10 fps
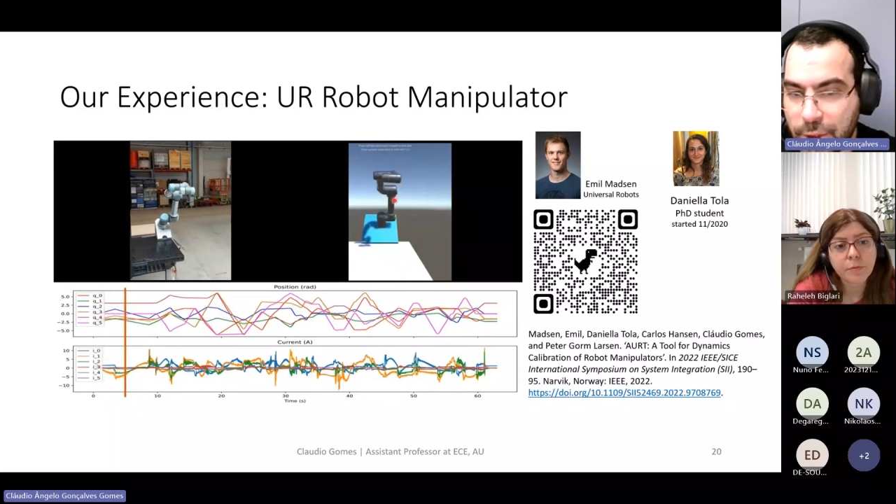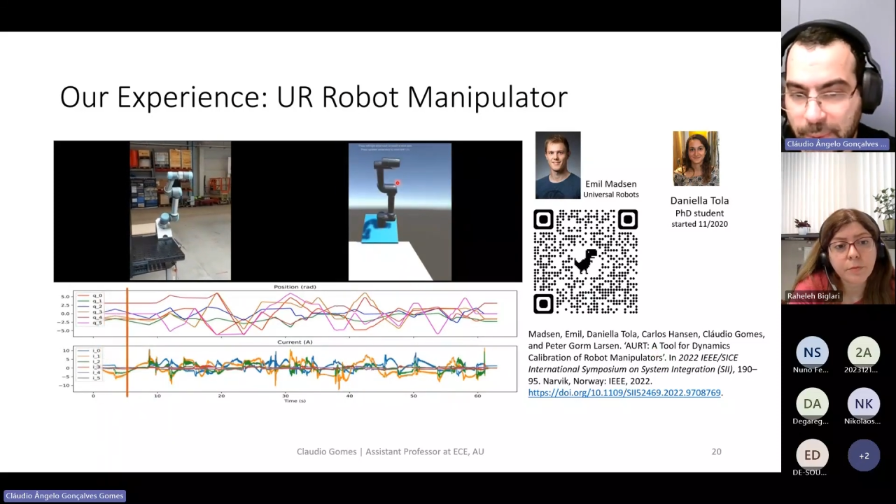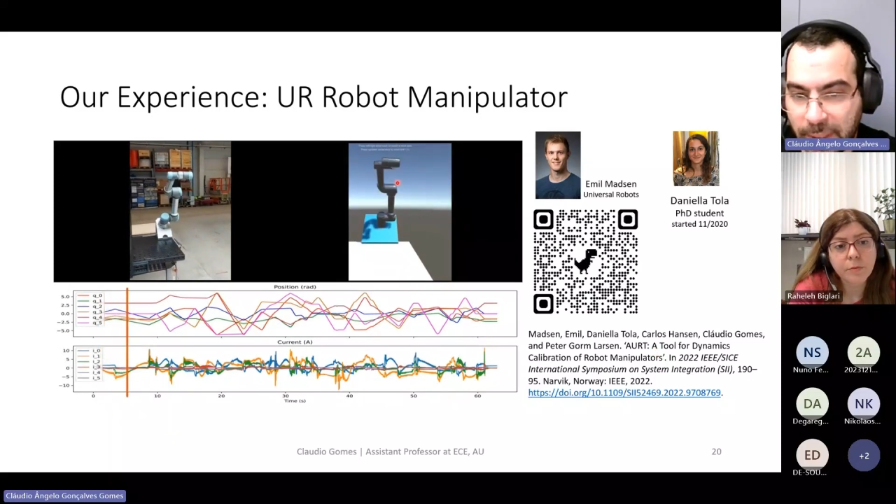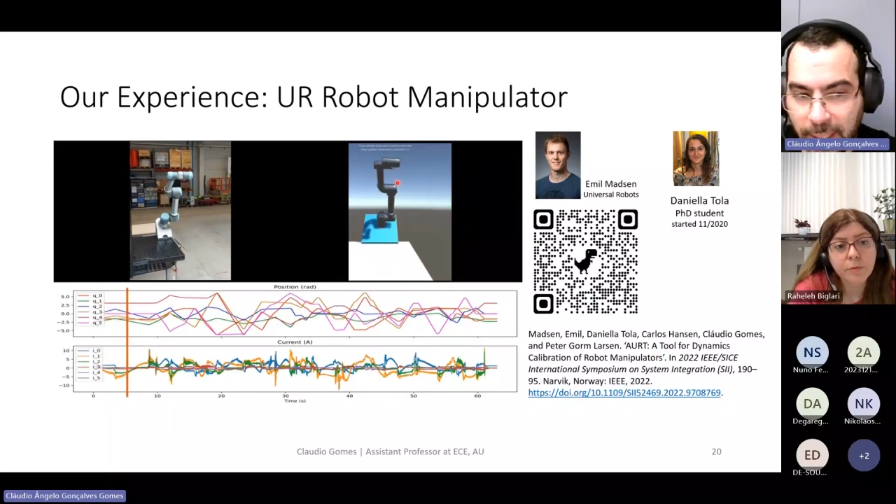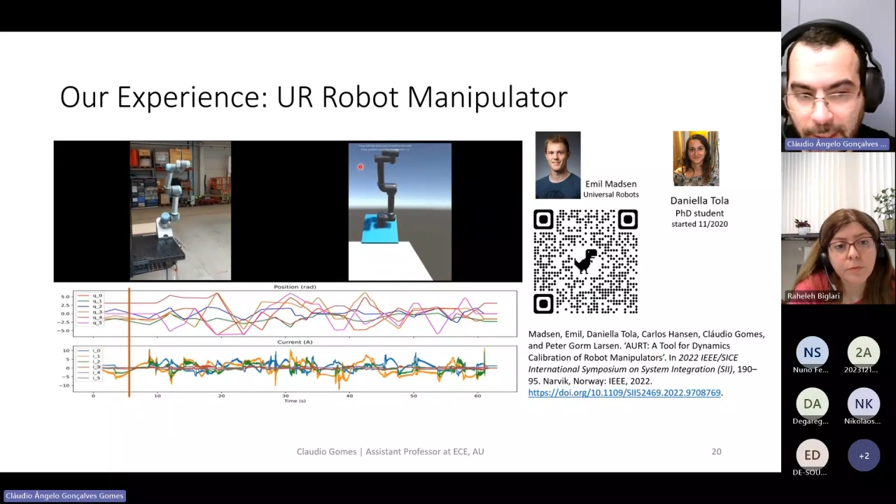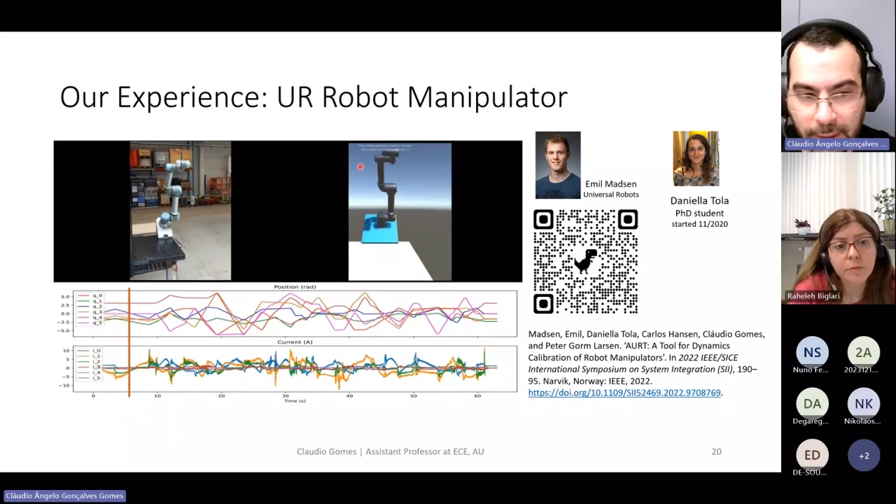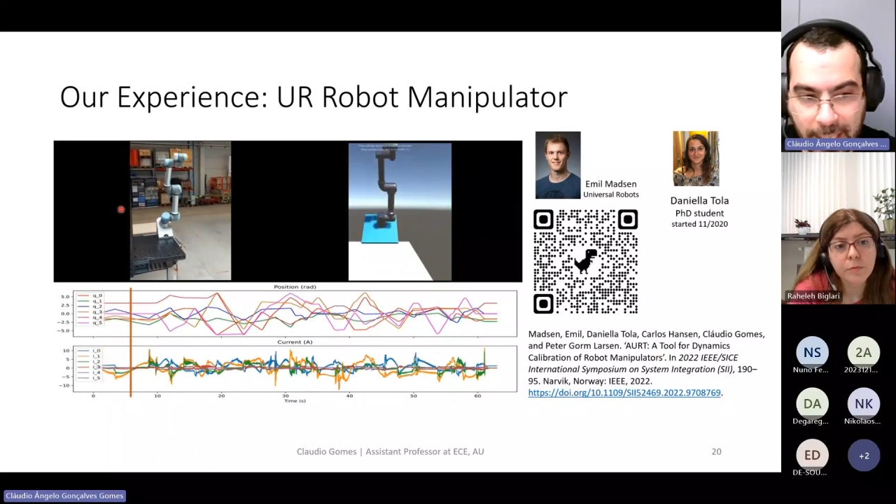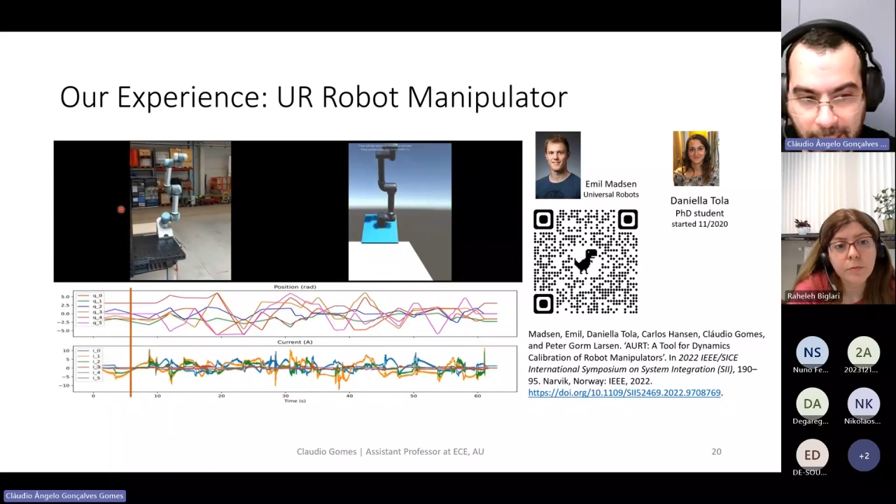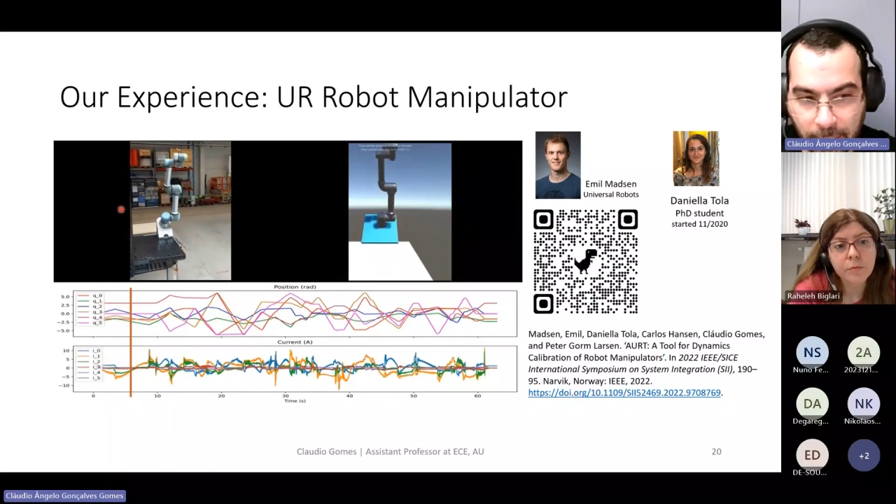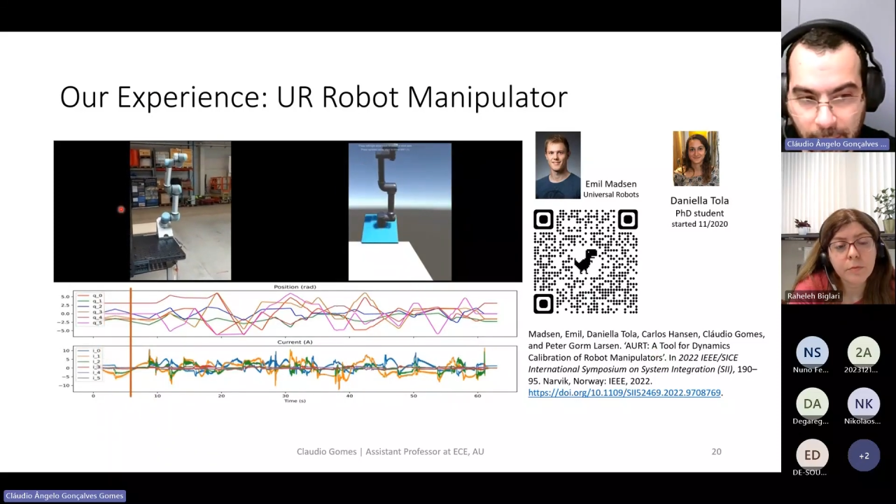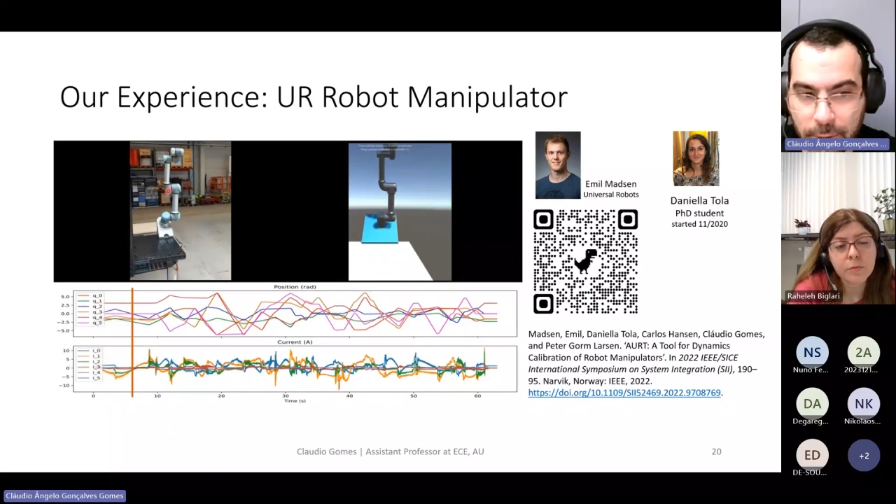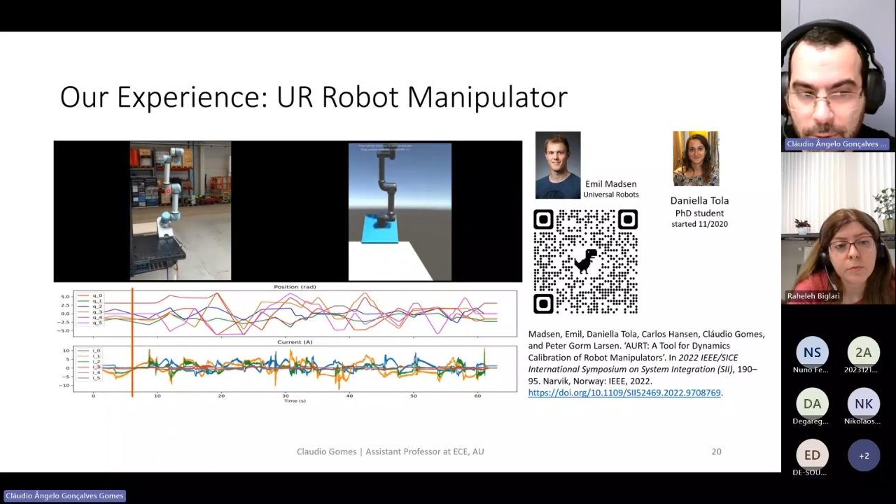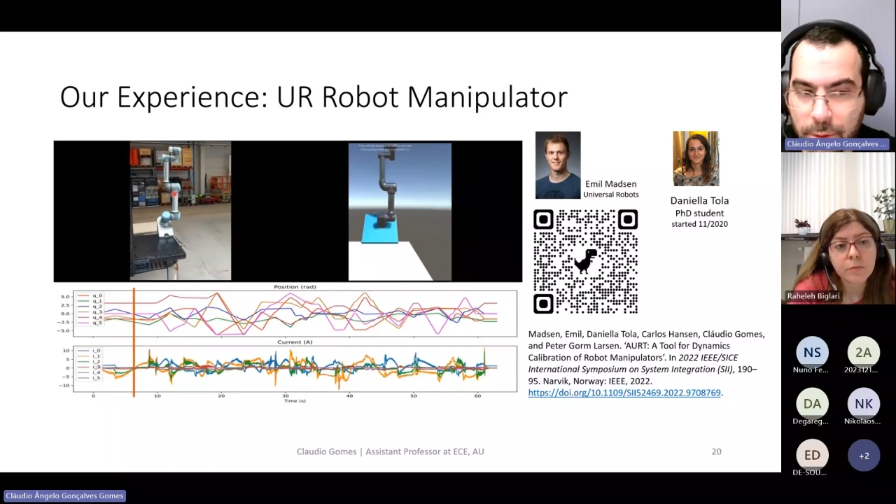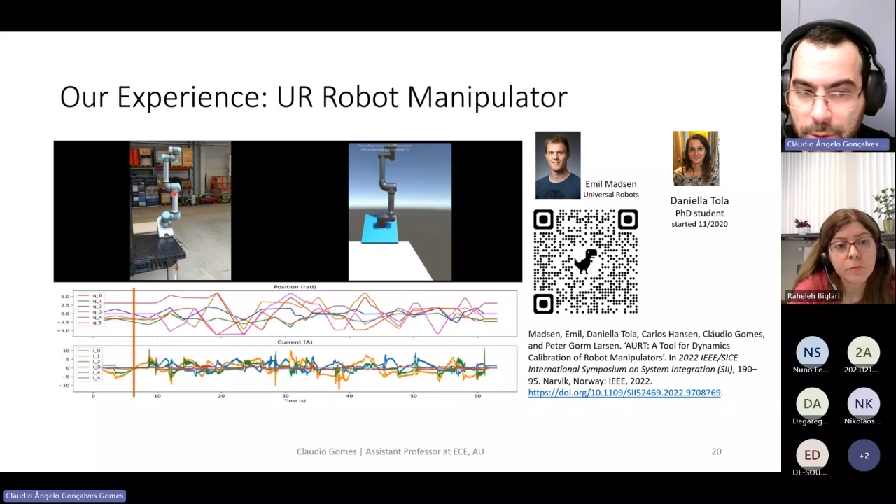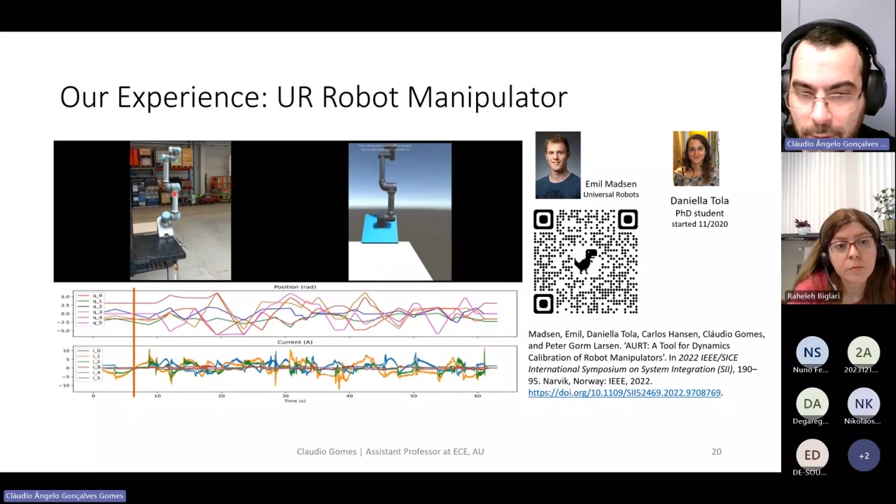displaying the
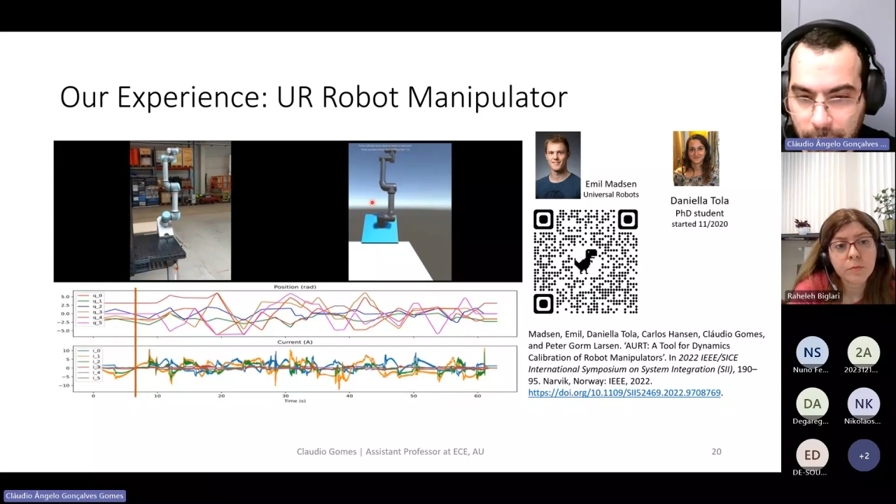angles.